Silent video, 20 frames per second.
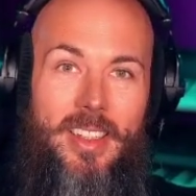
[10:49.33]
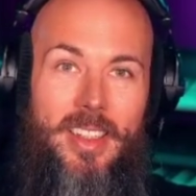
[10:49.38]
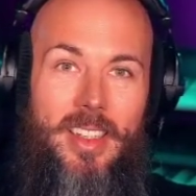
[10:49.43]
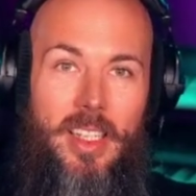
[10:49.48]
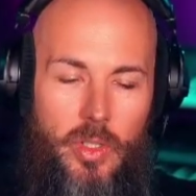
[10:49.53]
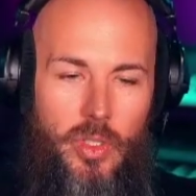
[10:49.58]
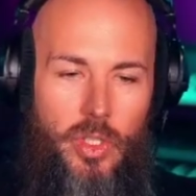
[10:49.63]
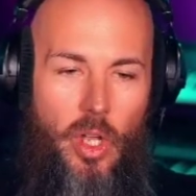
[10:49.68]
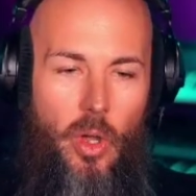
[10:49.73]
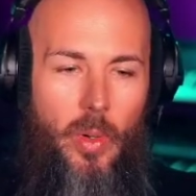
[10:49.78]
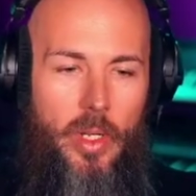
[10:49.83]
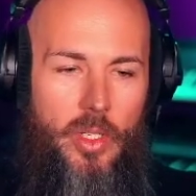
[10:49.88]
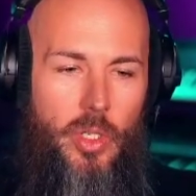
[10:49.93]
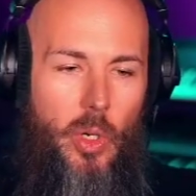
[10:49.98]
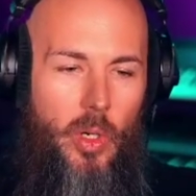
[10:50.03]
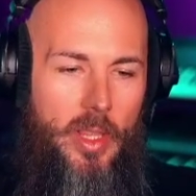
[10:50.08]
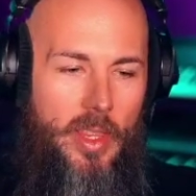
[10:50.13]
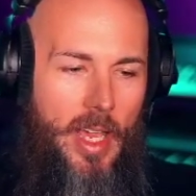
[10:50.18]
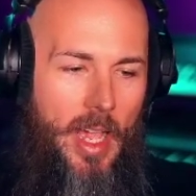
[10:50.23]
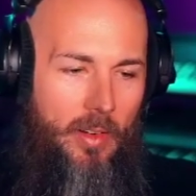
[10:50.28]
So it
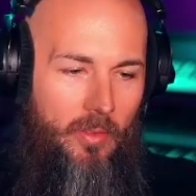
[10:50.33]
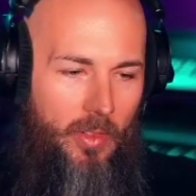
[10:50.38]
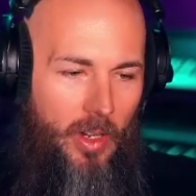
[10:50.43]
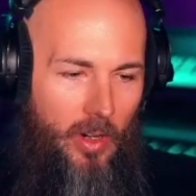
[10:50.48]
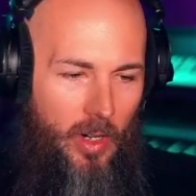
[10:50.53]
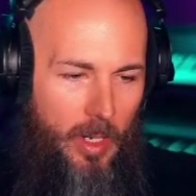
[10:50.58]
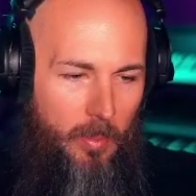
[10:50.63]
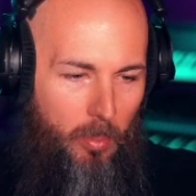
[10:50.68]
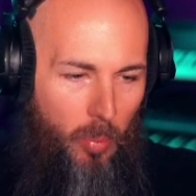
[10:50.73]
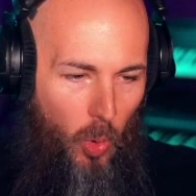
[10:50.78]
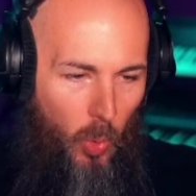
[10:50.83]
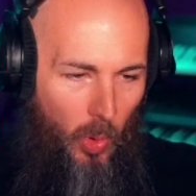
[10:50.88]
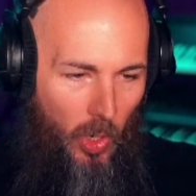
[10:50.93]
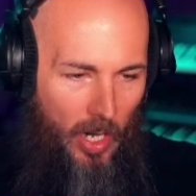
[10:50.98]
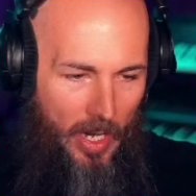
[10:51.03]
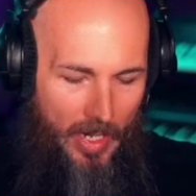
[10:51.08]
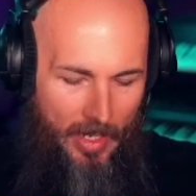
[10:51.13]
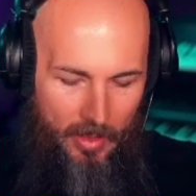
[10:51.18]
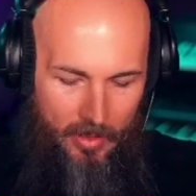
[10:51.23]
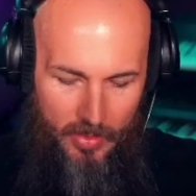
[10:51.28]
took that very
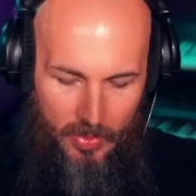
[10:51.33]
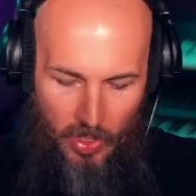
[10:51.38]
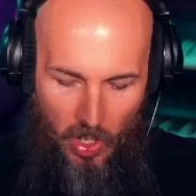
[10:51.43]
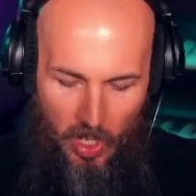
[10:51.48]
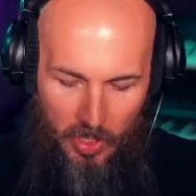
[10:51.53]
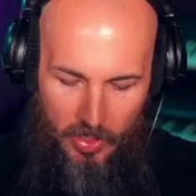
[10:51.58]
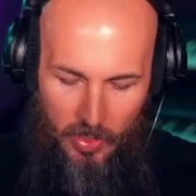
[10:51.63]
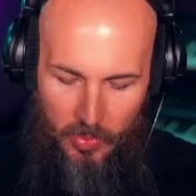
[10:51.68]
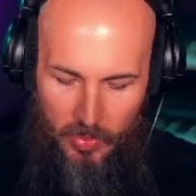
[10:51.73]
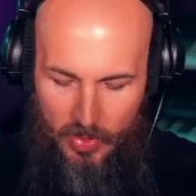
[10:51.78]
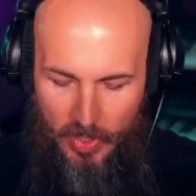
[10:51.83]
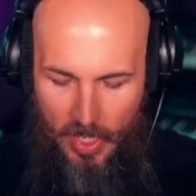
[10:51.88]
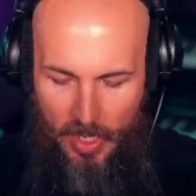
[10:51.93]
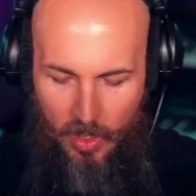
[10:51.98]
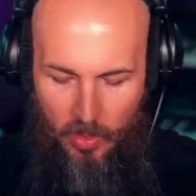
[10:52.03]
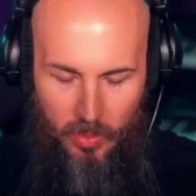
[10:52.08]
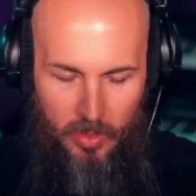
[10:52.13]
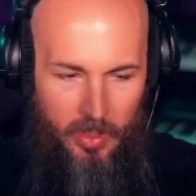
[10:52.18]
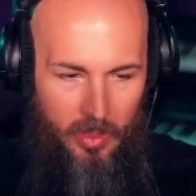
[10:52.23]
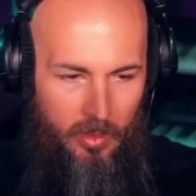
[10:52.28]
boring sawtooth
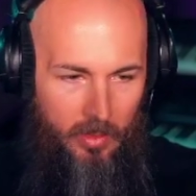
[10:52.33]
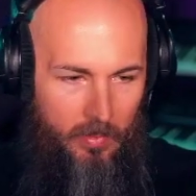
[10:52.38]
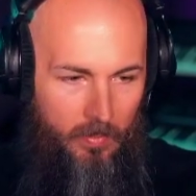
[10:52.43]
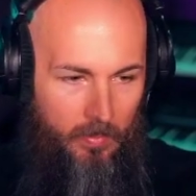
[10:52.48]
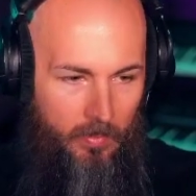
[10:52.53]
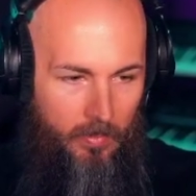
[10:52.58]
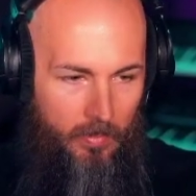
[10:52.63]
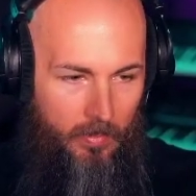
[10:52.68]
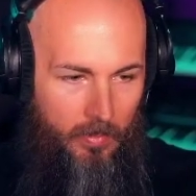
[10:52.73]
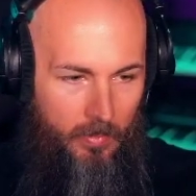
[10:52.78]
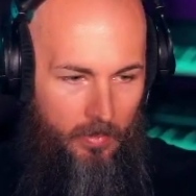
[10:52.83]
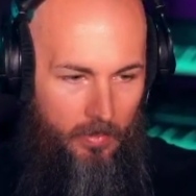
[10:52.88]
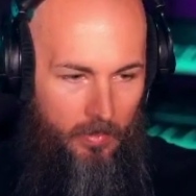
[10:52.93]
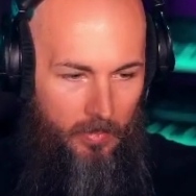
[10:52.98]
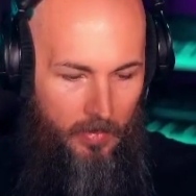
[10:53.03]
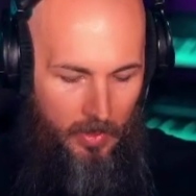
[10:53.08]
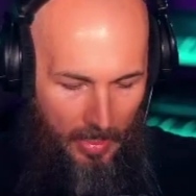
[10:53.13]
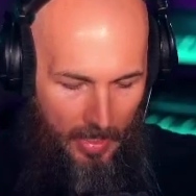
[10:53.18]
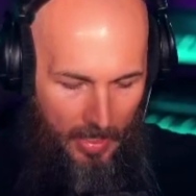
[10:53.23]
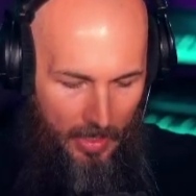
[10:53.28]
sound
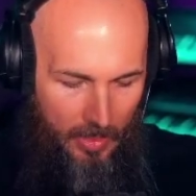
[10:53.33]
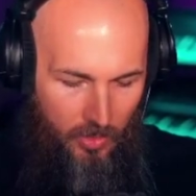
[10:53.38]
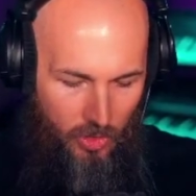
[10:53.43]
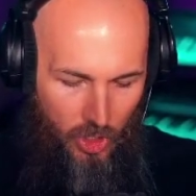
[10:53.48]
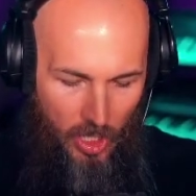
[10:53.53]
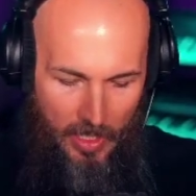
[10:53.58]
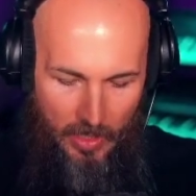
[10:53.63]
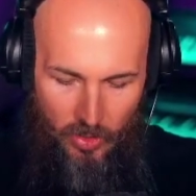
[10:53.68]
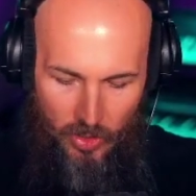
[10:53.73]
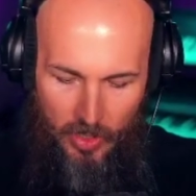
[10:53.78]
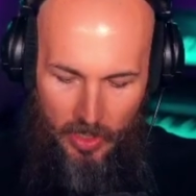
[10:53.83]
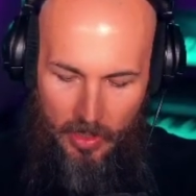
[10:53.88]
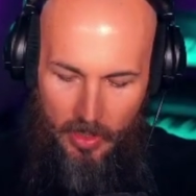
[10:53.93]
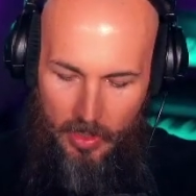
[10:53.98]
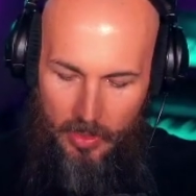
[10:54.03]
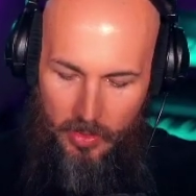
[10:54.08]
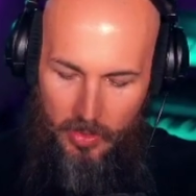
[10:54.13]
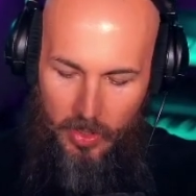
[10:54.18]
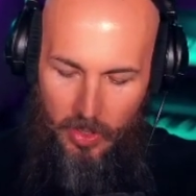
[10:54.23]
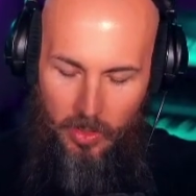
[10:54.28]
and changed it
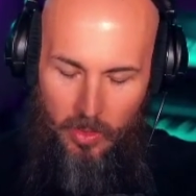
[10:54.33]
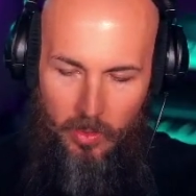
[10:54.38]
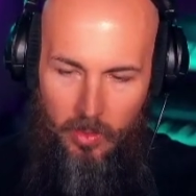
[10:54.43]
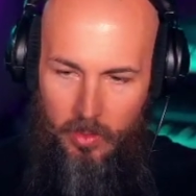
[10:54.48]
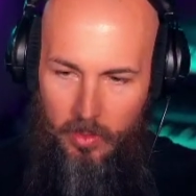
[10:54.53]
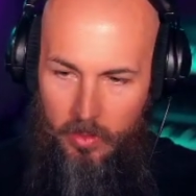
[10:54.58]
into...